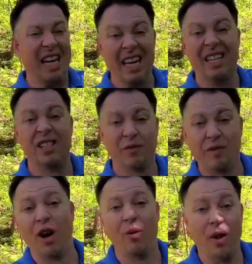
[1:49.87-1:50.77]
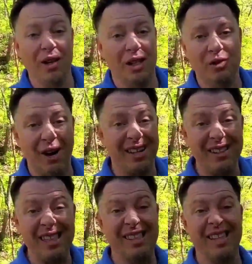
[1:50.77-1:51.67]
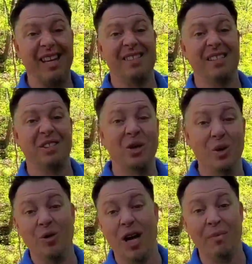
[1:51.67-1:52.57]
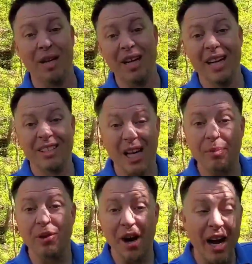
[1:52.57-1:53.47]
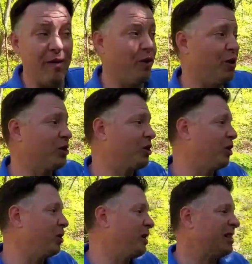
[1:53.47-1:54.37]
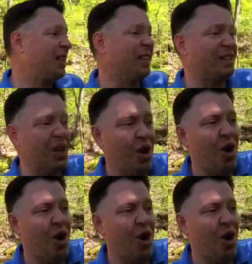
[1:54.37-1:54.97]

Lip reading: In his farewell address, he says in Deuteronomy chapter 8, verse 2, he says,